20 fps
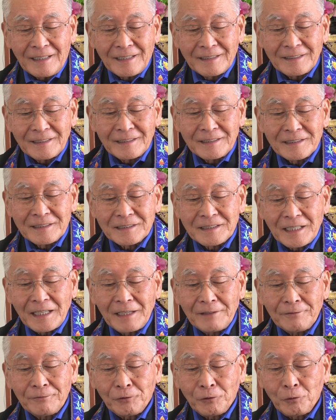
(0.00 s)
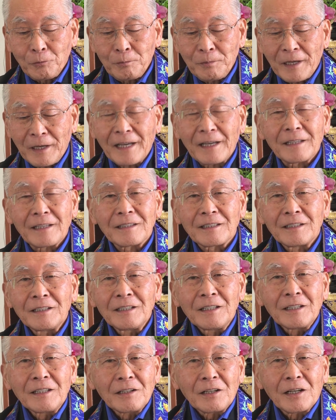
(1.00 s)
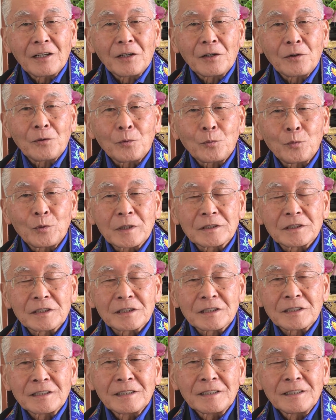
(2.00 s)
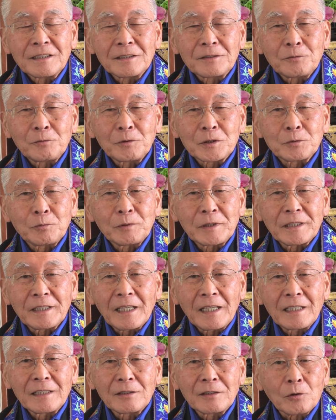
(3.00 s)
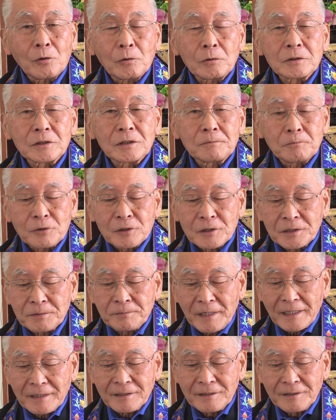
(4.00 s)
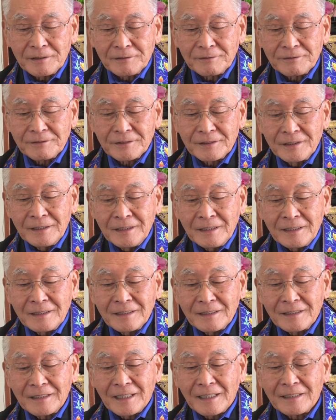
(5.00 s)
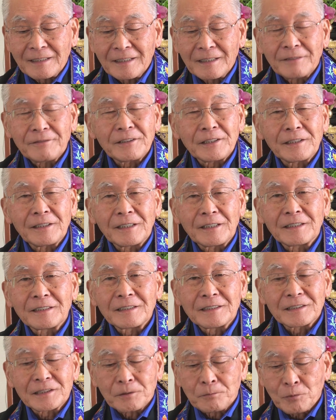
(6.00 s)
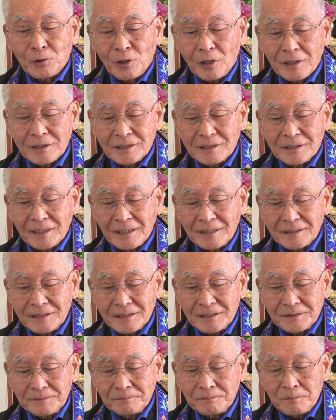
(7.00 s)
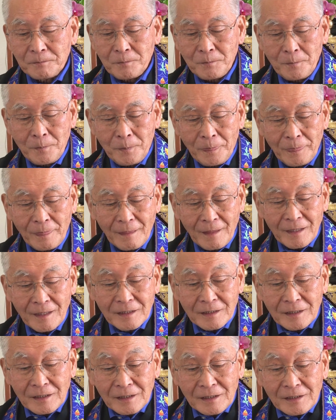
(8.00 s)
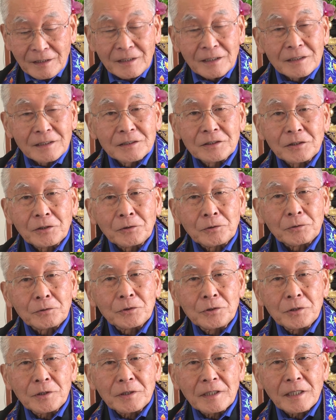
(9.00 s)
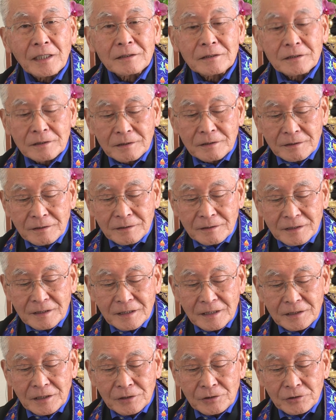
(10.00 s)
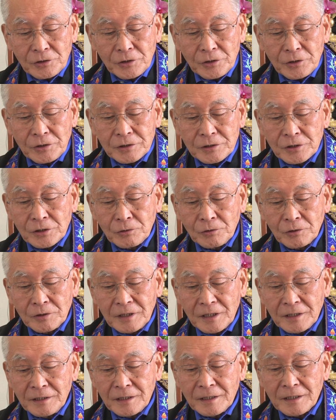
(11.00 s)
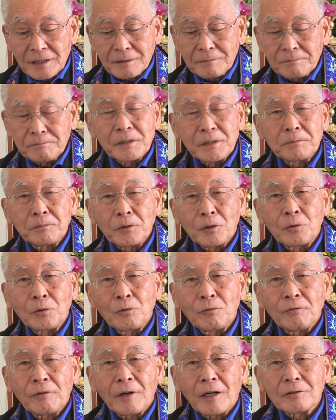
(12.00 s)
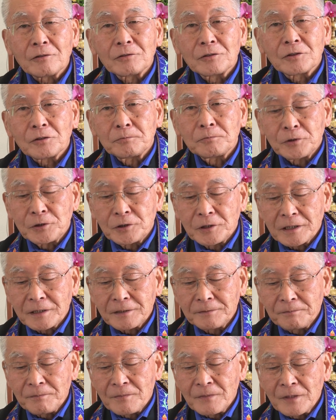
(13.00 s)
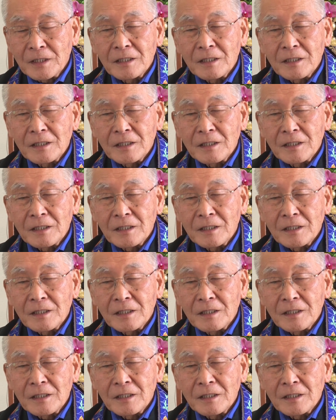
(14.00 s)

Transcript: and it is the Eightfold Path uh, which, in which we gain a wholesome perspective, that everything is a process. So two thousand six hundred years ago in India, people who followed the Buddha